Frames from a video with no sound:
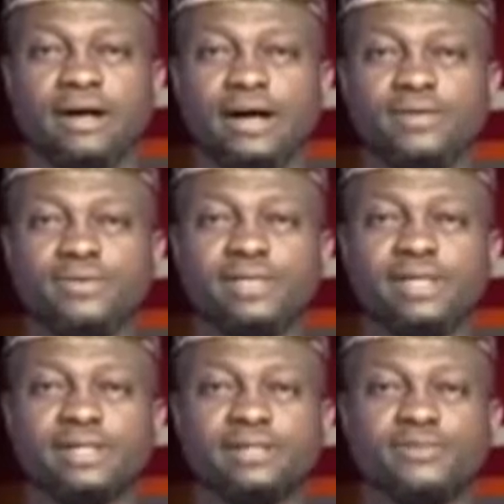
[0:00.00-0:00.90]
And youth
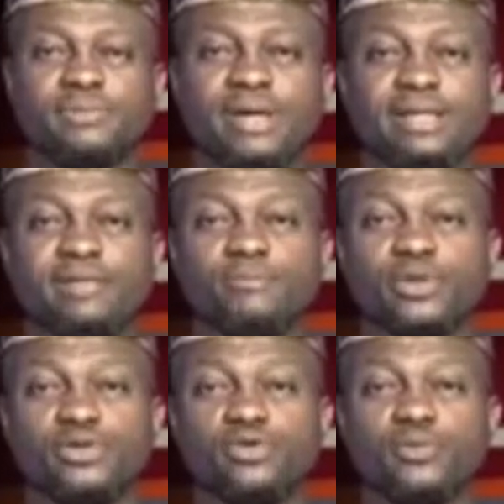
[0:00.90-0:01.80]
leaders from 18
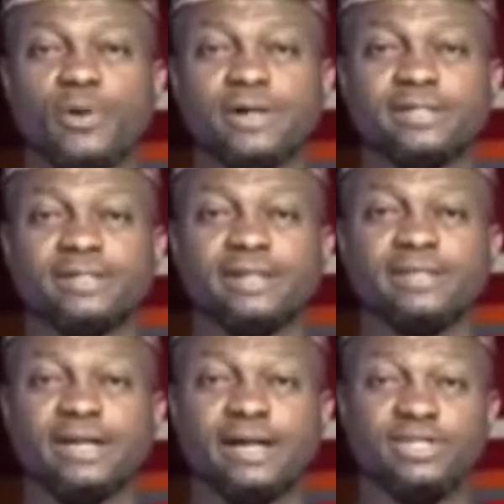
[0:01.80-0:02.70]
political parties
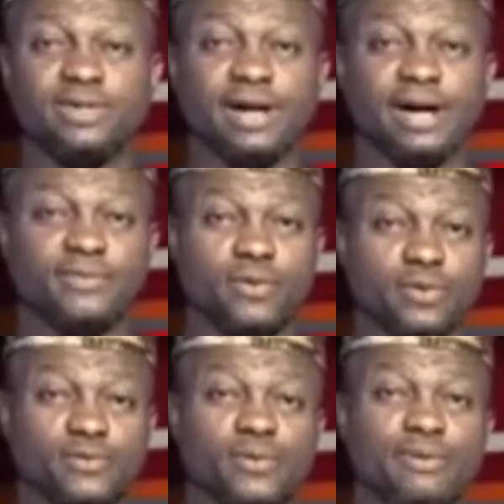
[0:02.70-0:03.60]
in Nigeria have
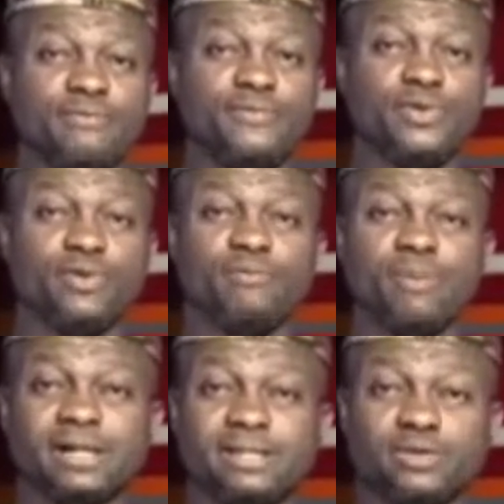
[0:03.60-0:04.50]
called for a review of
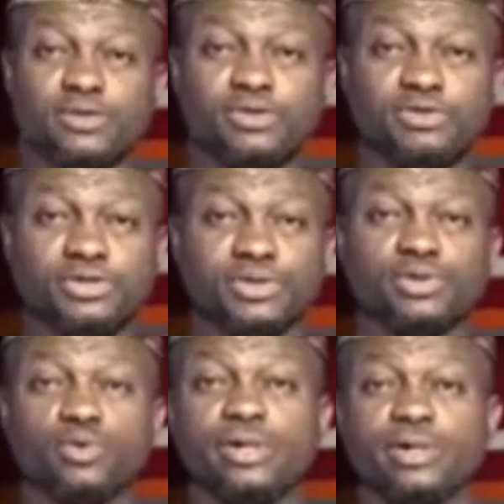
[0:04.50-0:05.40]
party
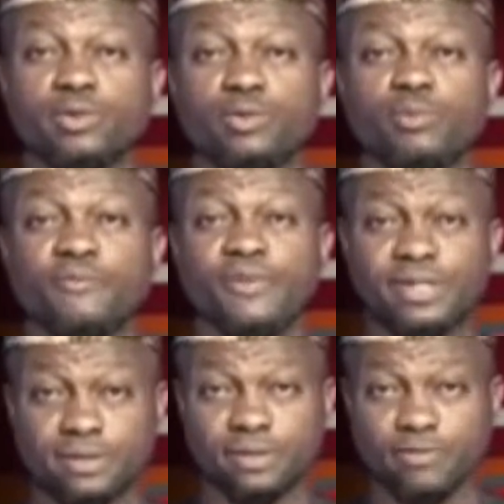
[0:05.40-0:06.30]
constitution to include
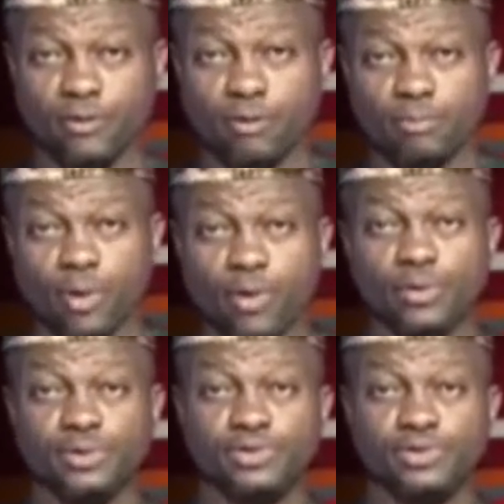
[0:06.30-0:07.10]
provisions for more